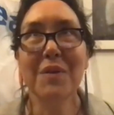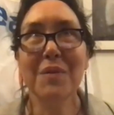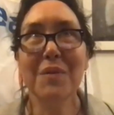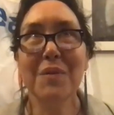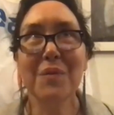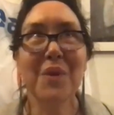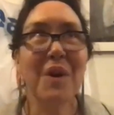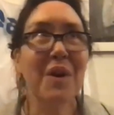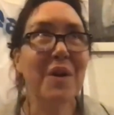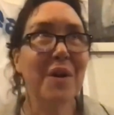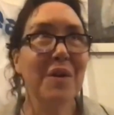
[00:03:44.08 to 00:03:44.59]

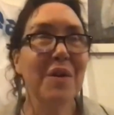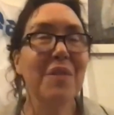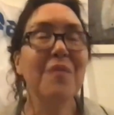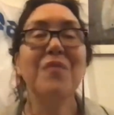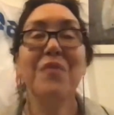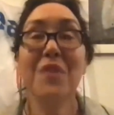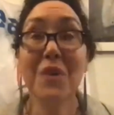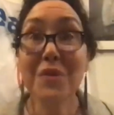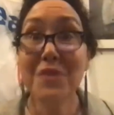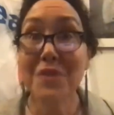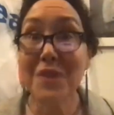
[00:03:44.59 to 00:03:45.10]
where it
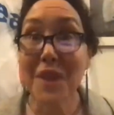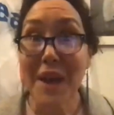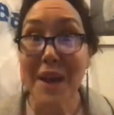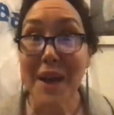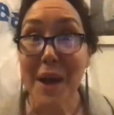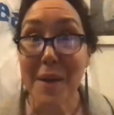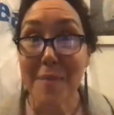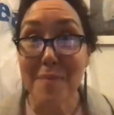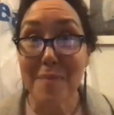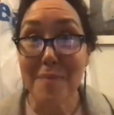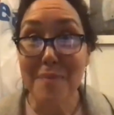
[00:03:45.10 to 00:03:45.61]
feels like
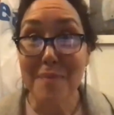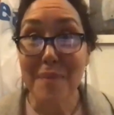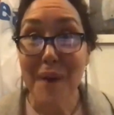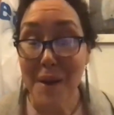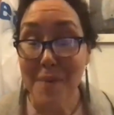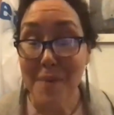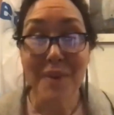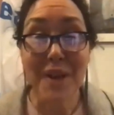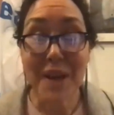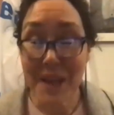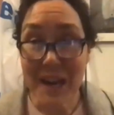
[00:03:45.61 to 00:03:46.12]

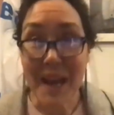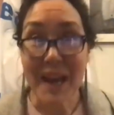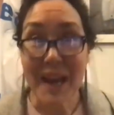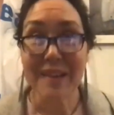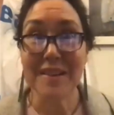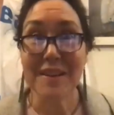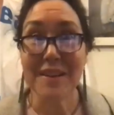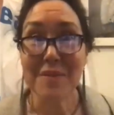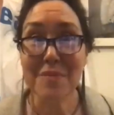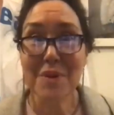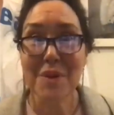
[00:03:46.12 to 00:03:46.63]
I'm
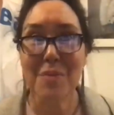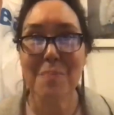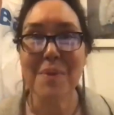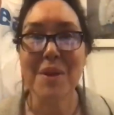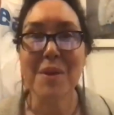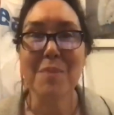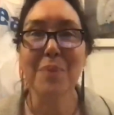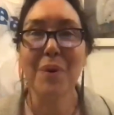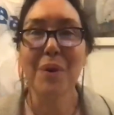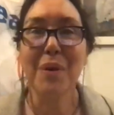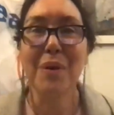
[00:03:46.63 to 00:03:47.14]
connecting with
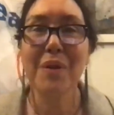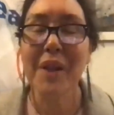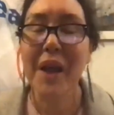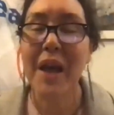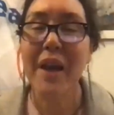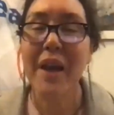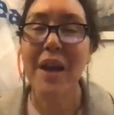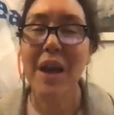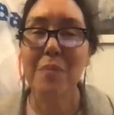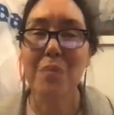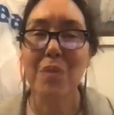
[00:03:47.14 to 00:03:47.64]
people,
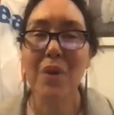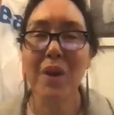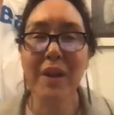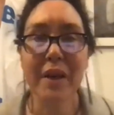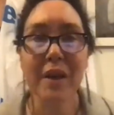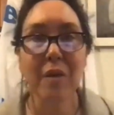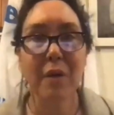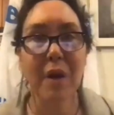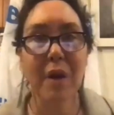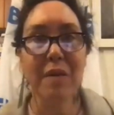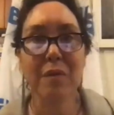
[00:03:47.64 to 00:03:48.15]
and I'm
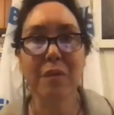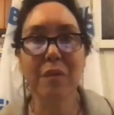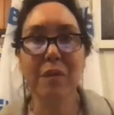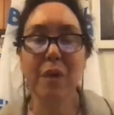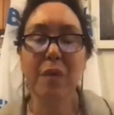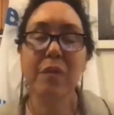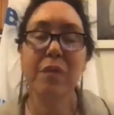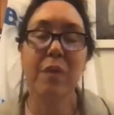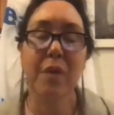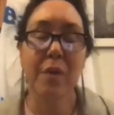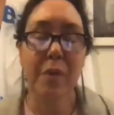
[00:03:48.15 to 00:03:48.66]
really
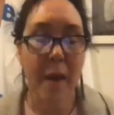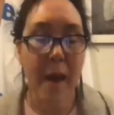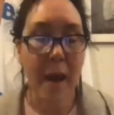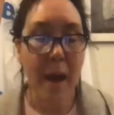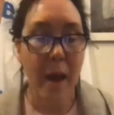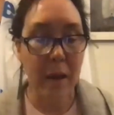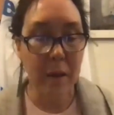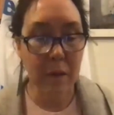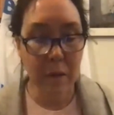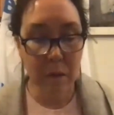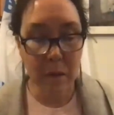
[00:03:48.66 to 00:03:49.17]
grateful for
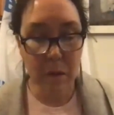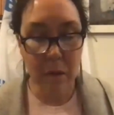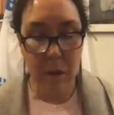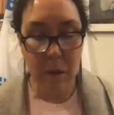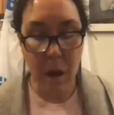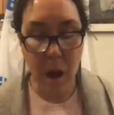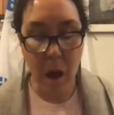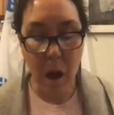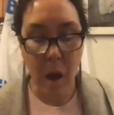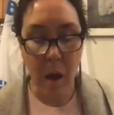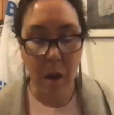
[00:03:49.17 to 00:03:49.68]
that.
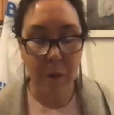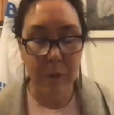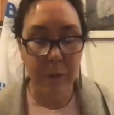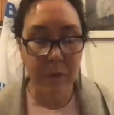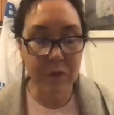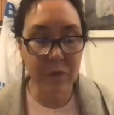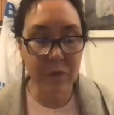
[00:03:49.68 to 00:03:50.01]
I